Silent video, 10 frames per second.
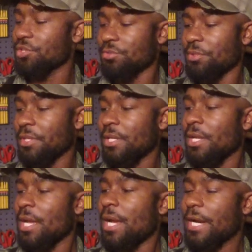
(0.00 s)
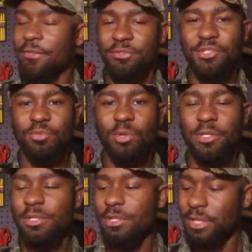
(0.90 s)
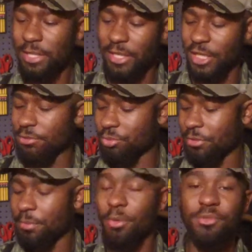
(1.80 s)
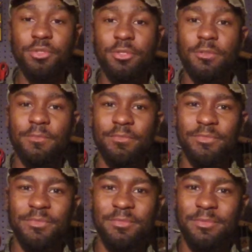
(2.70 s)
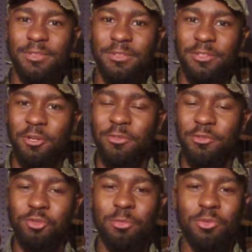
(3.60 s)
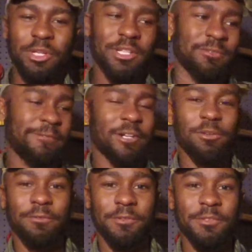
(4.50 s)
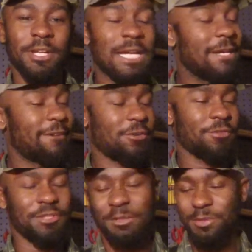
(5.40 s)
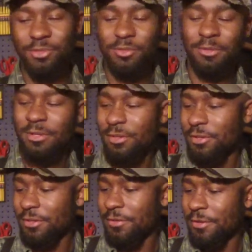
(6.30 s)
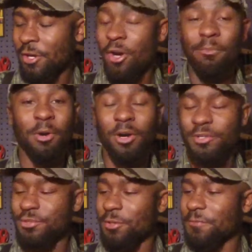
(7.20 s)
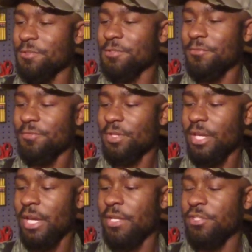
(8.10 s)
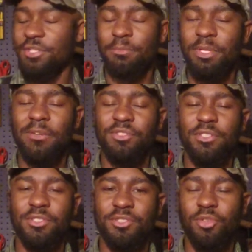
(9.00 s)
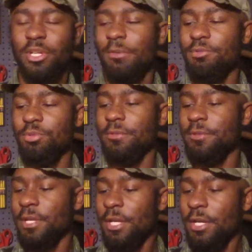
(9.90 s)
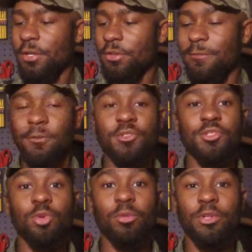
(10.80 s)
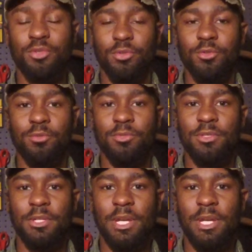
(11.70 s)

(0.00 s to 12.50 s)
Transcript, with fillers: PS3 and I got this one. It comes with the poster. You know, the Doom Marine fighting off the fighting off the demons on the uh, on Mars surface. And this is the BFG edition. It comes with the first two original Dooms.